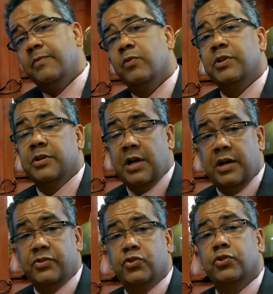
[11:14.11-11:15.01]
for your
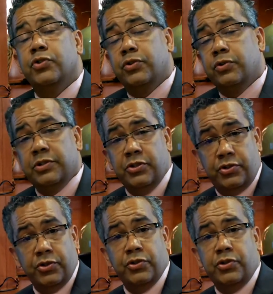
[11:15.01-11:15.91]
non-surgical and your
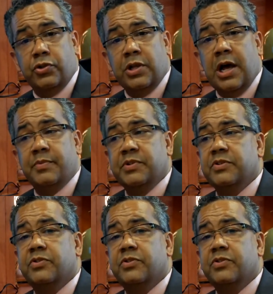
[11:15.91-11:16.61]
surgical options.